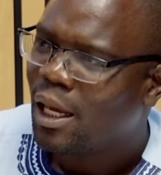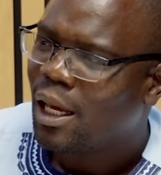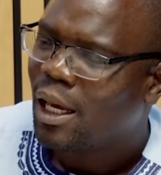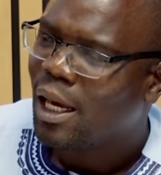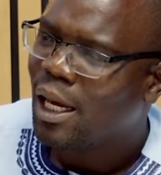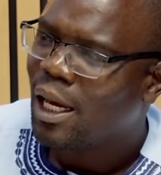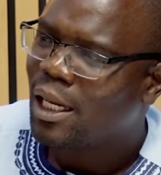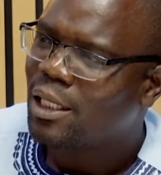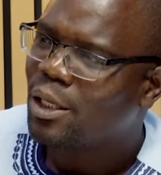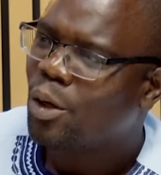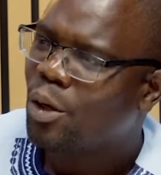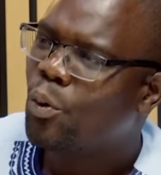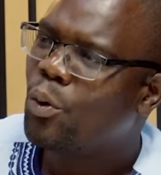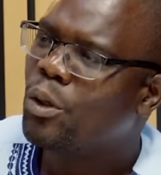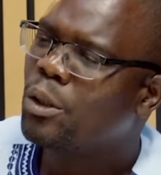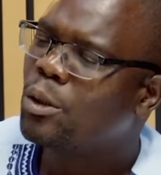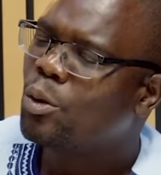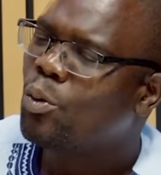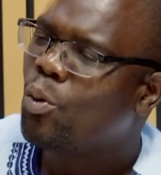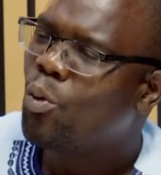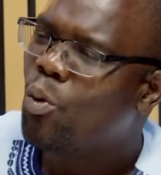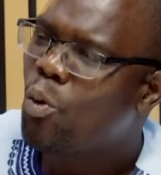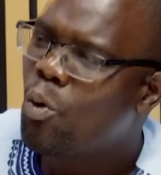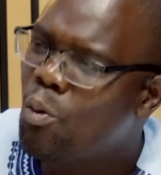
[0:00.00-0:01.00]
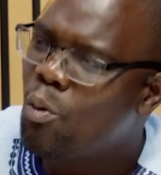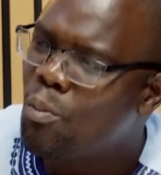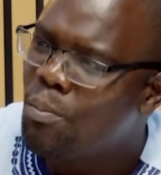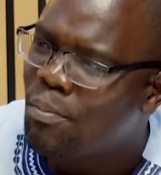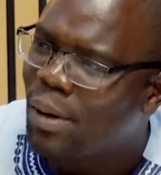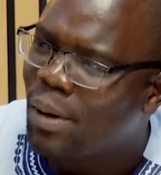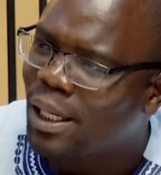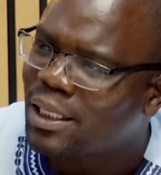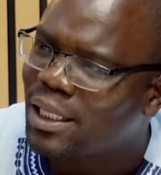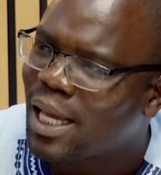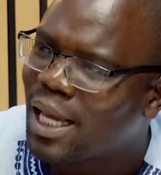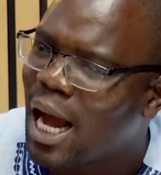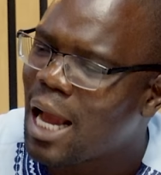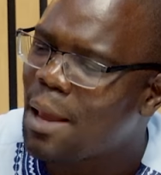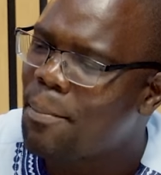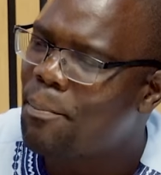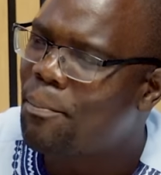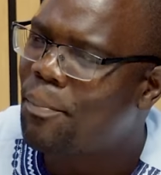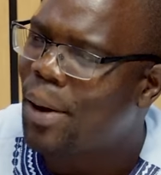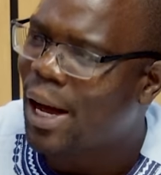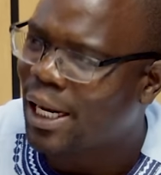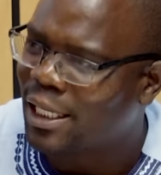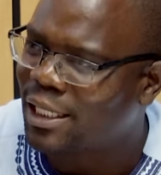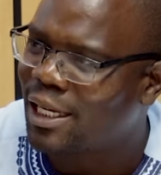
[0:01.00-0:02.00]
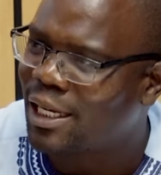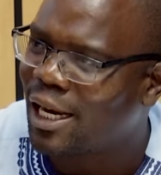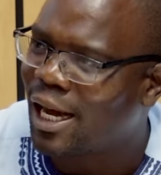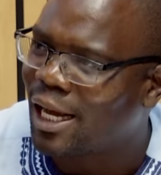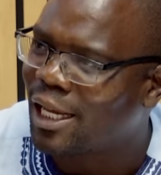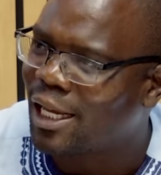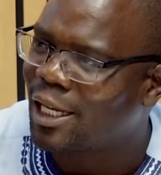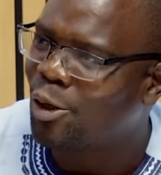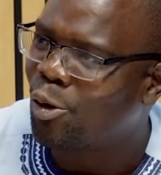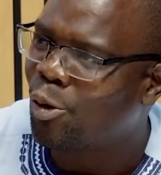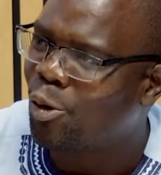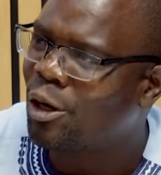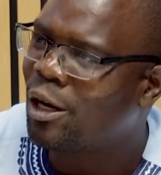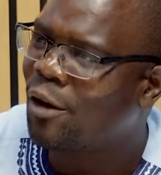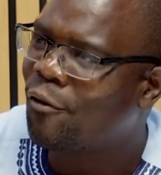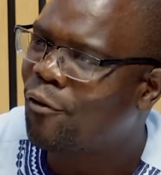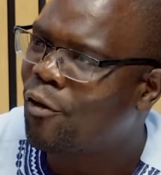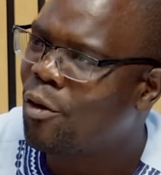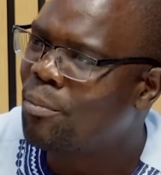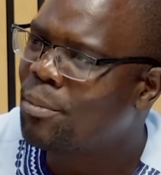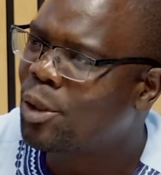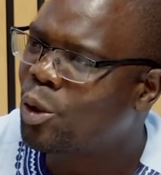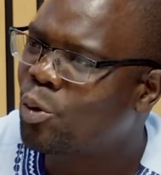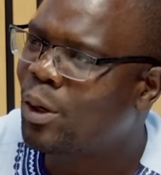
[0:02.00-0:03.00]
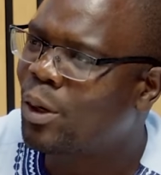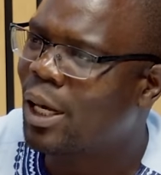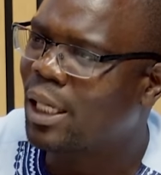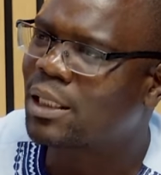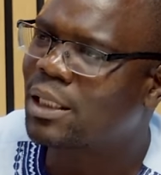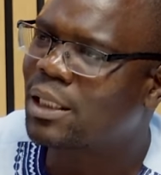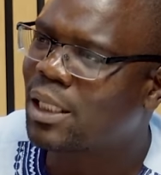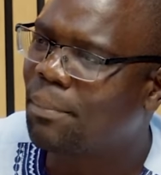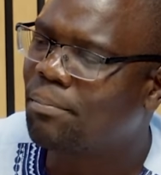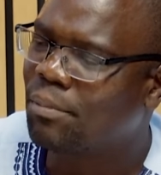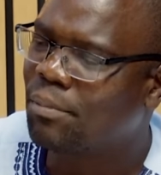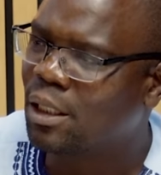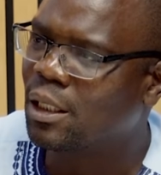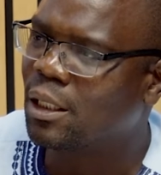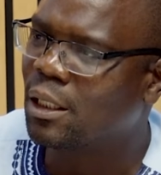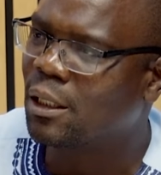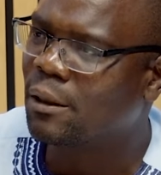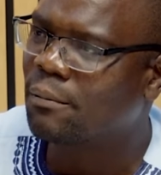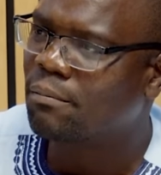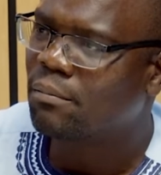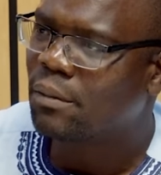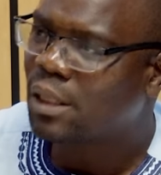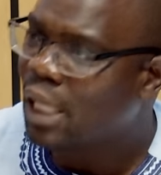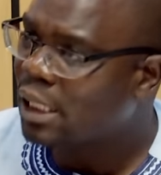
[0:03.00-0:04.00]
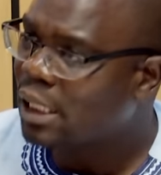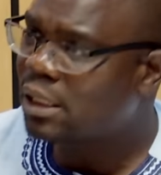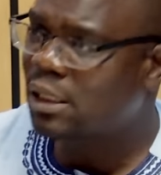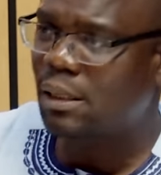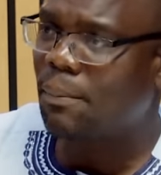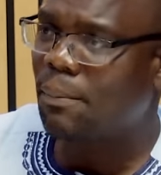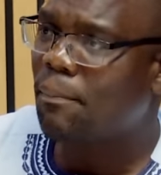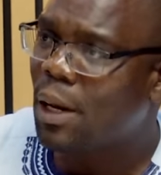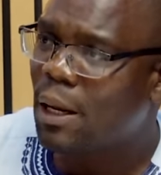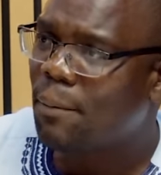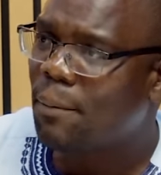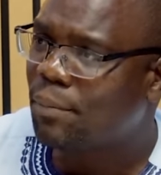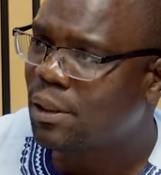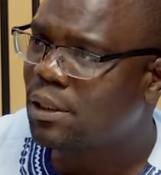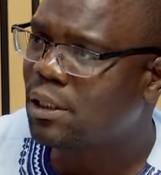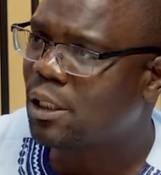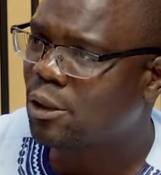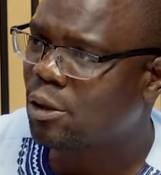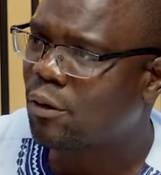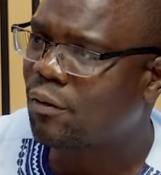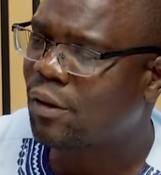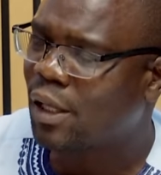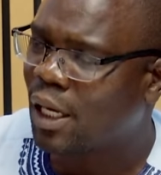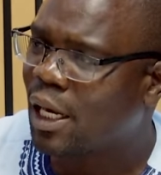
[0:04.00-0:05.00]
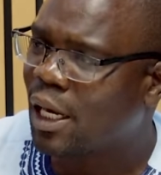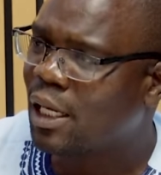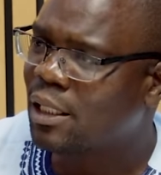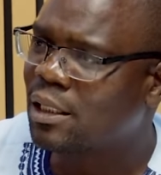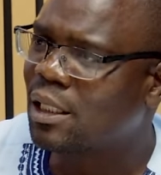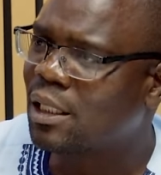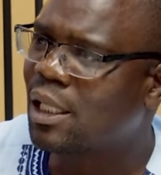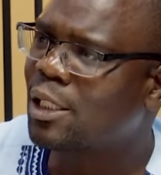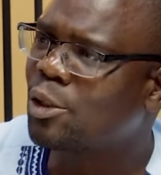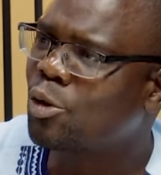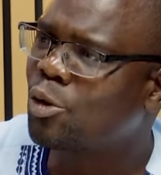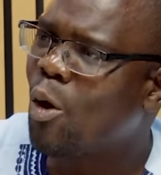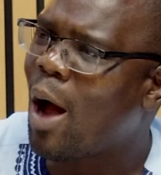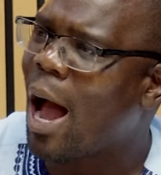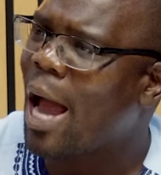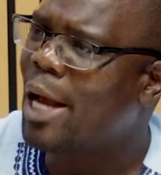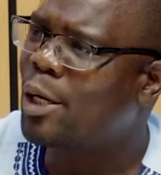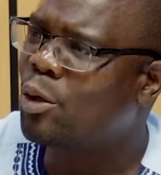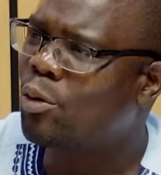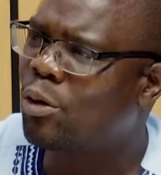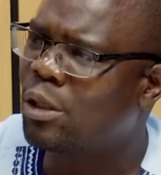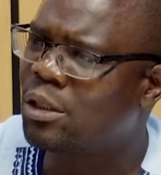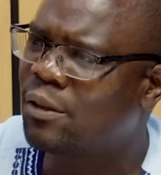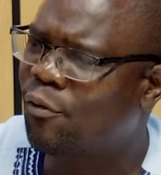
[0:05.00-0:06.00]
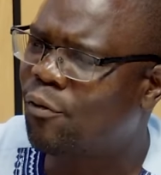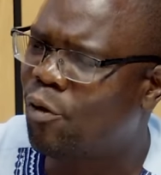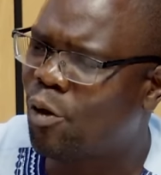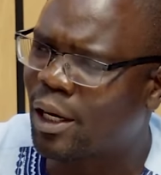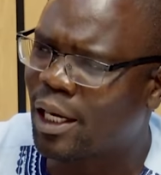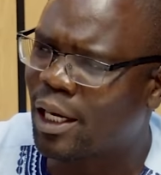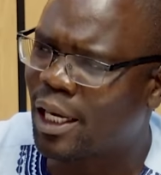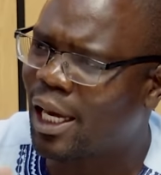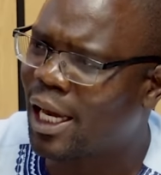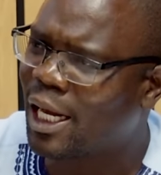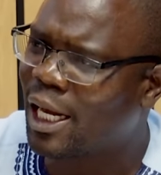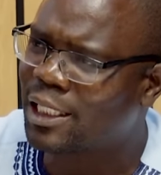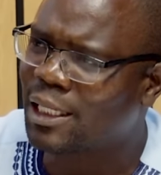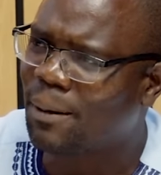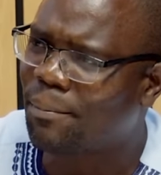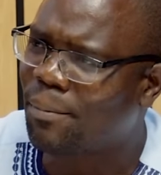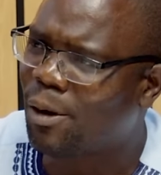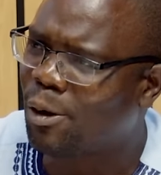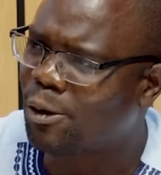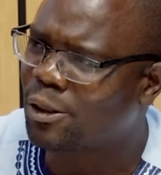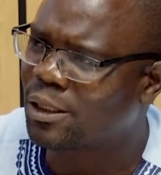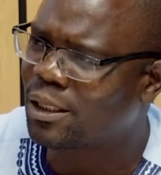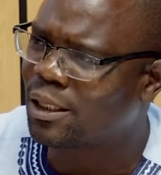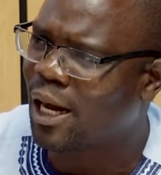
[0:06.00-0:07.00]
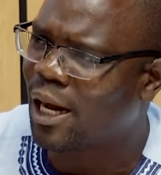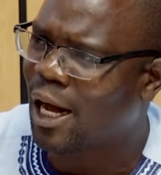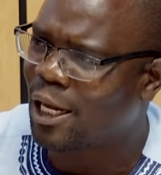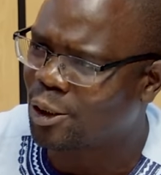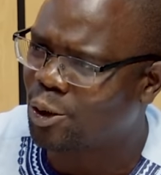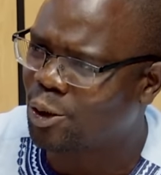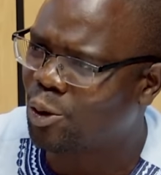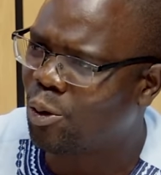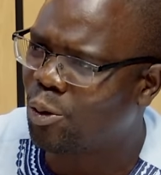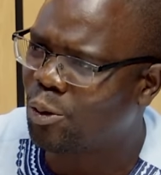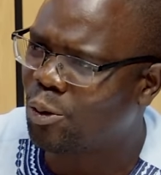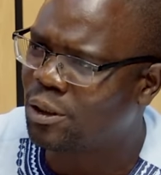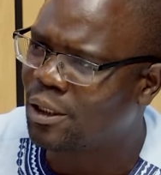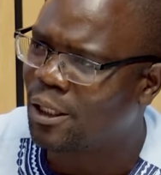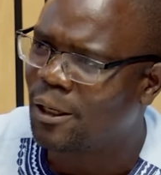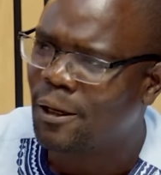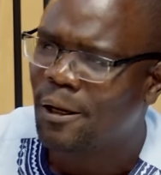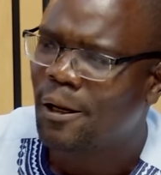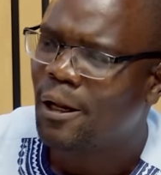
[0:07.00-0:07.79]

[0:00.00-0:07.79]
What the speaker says: And with whom must I partner in order for me to get something? That's the main business of the ANC. There's no ideology. Forget about ideology.